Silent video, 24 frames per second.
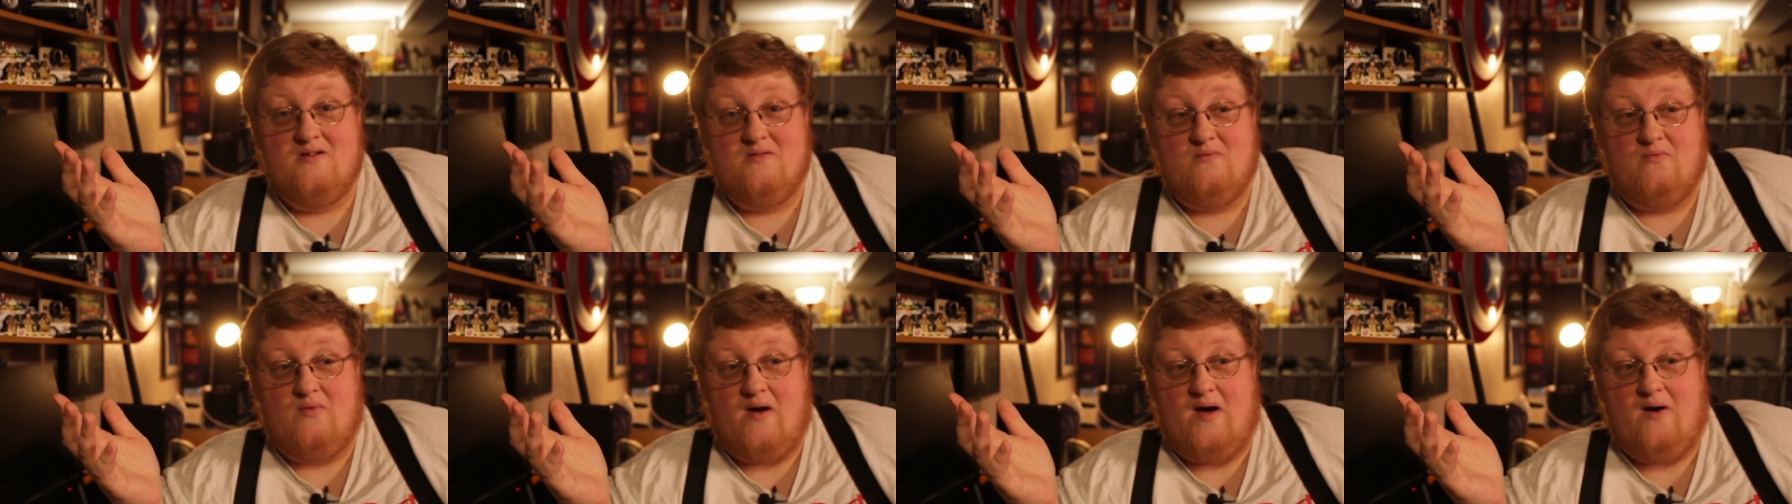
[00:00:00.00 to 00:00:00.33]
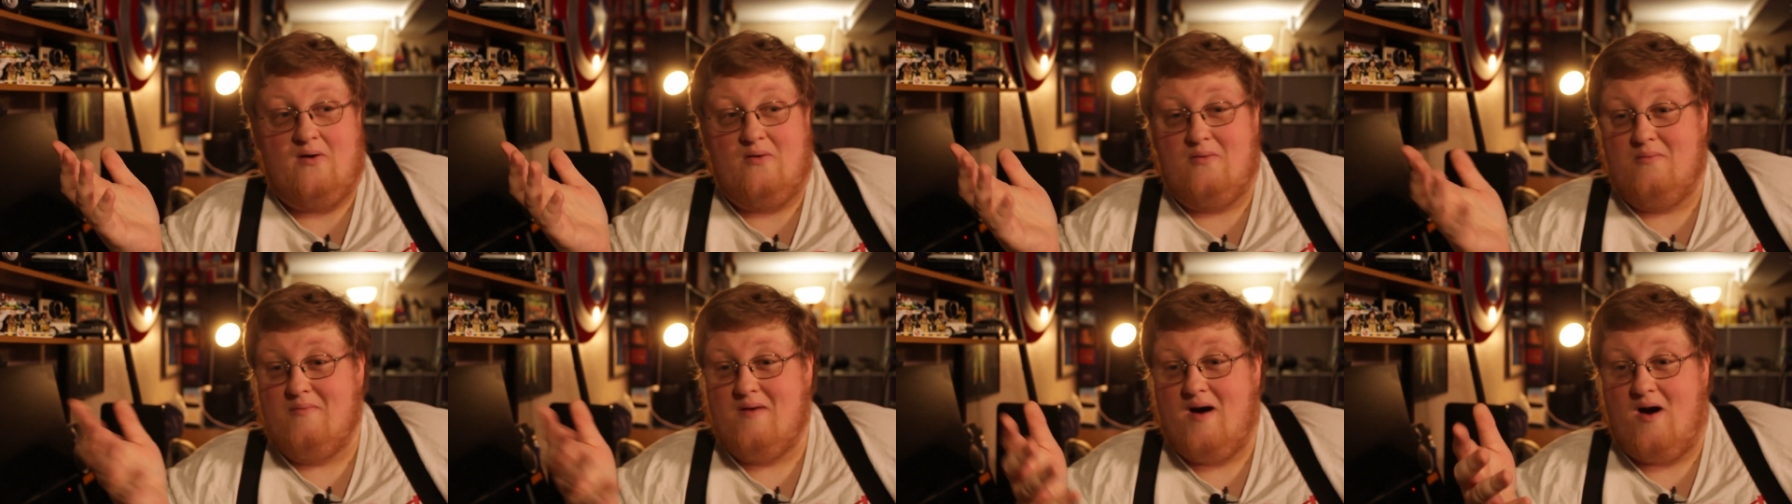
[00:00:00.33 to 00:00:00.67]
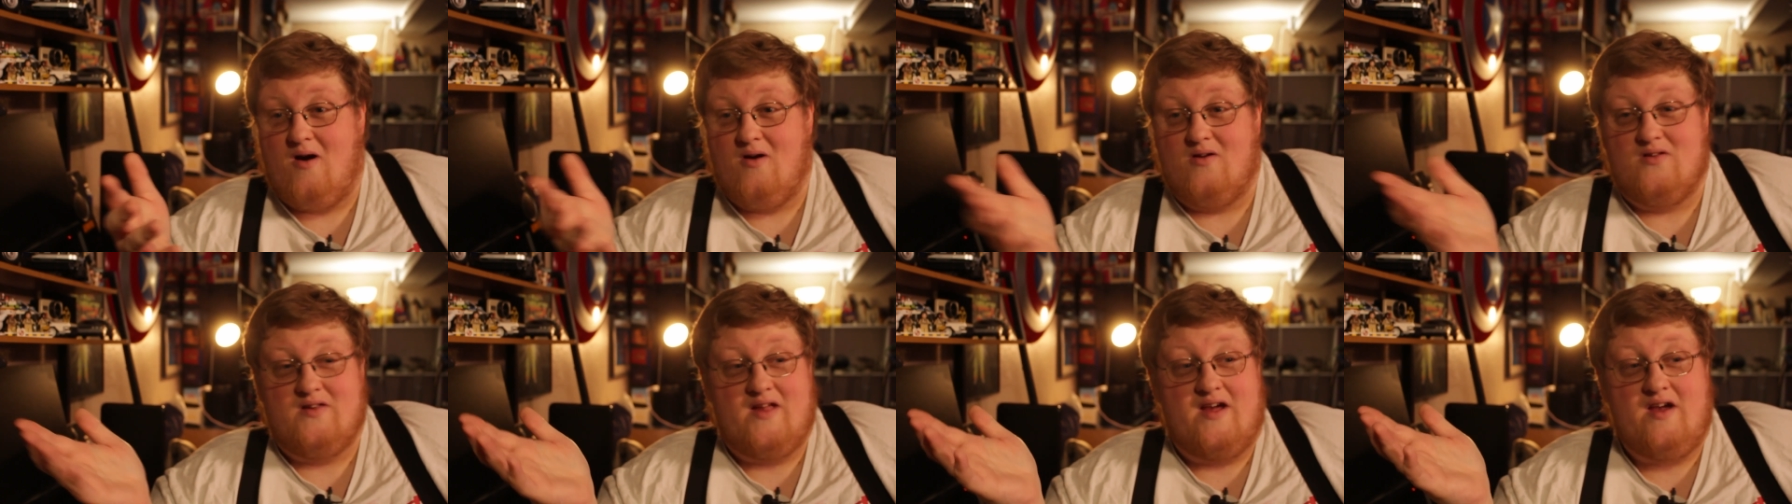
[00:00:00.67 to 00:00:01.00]
well,
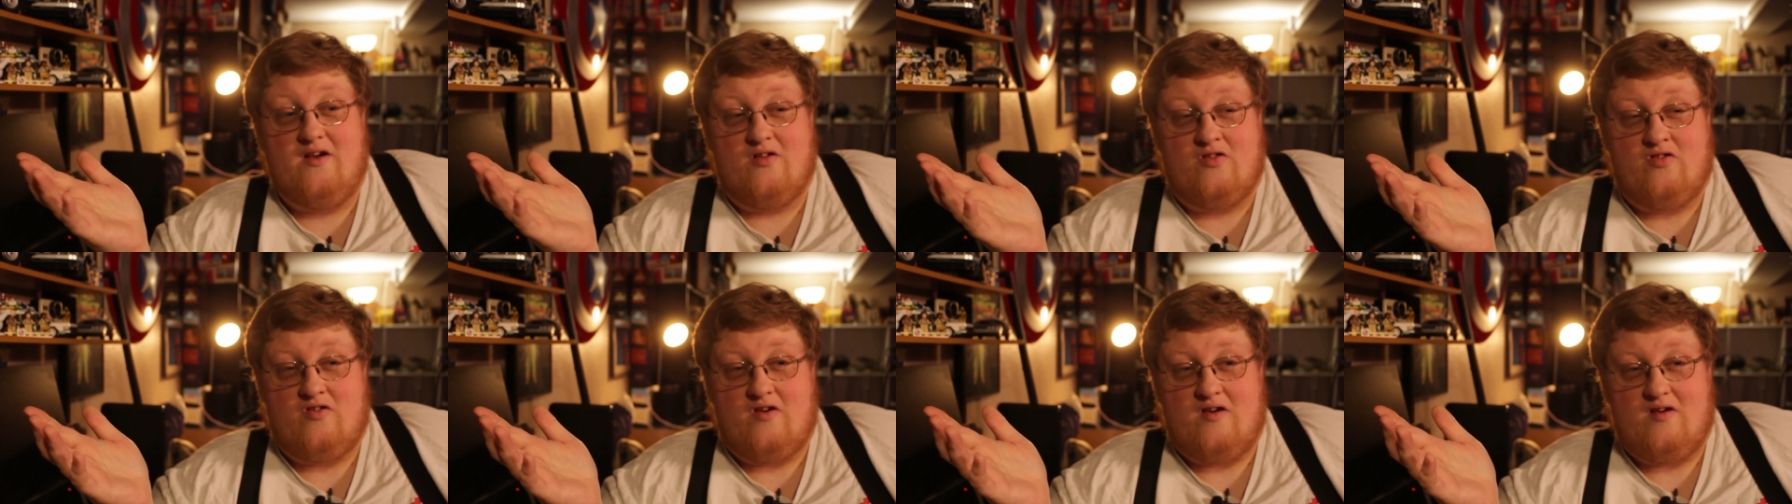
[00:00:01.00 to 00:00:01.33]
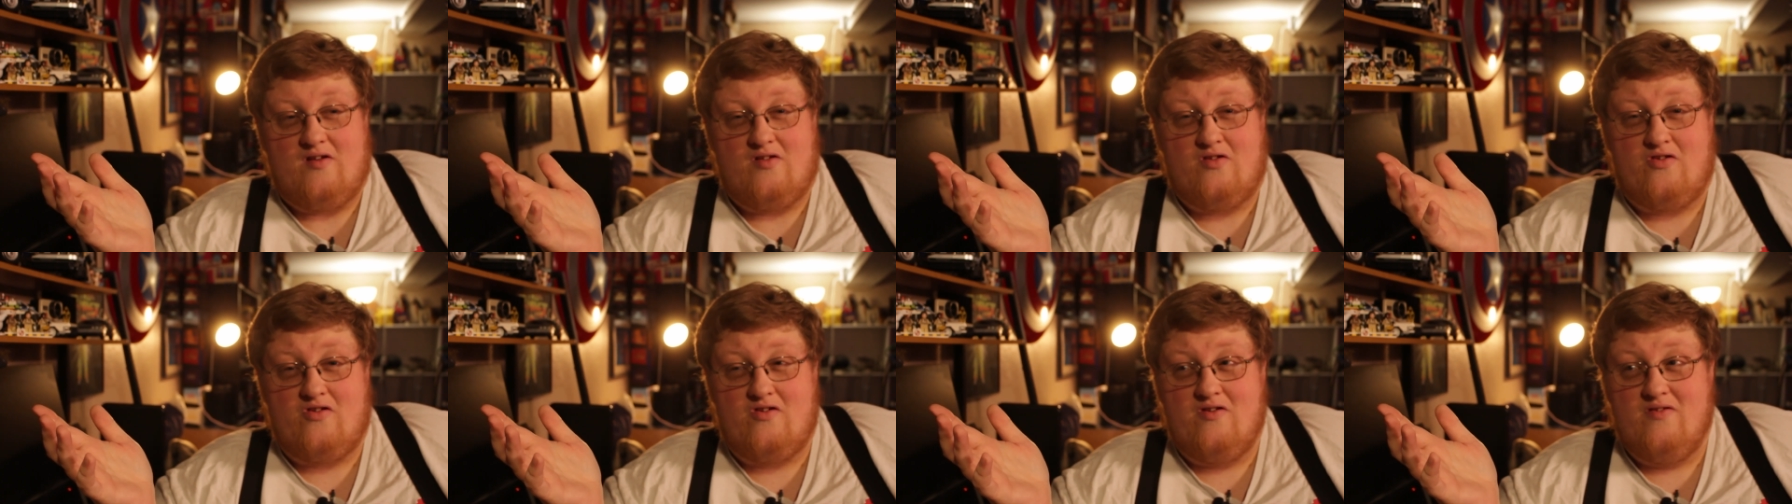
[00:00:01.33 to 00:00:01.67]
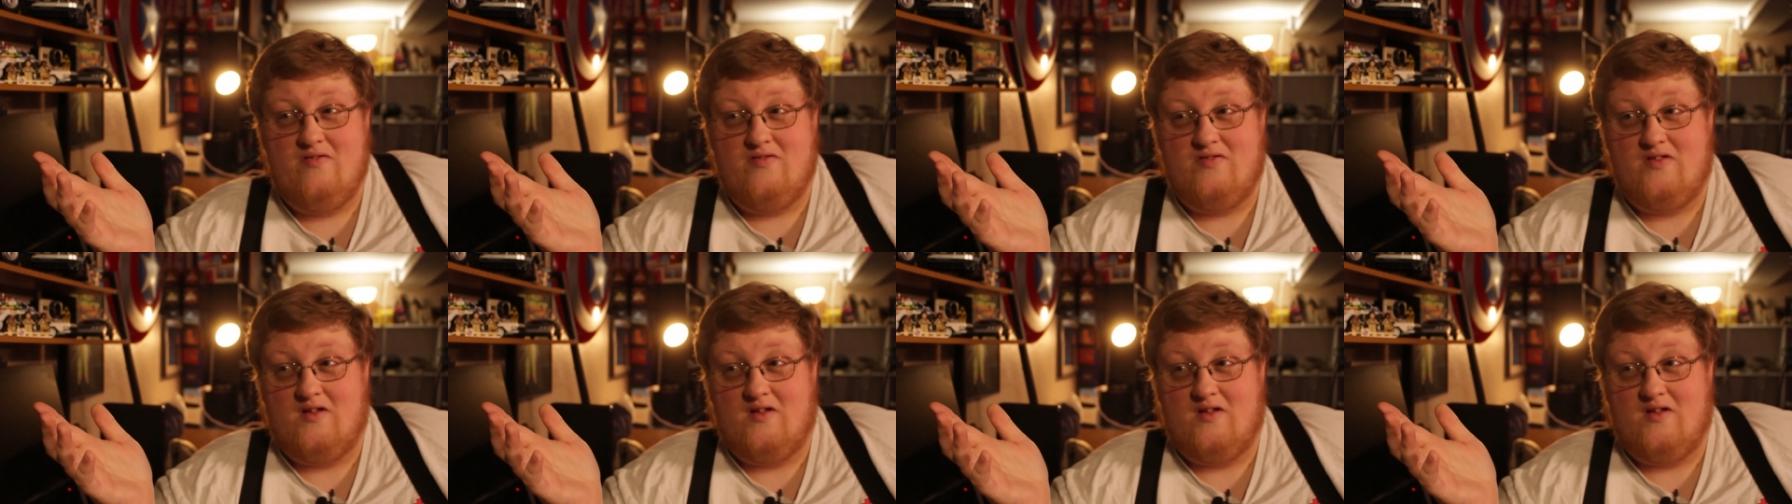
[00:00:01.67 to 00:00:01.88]
our legacies.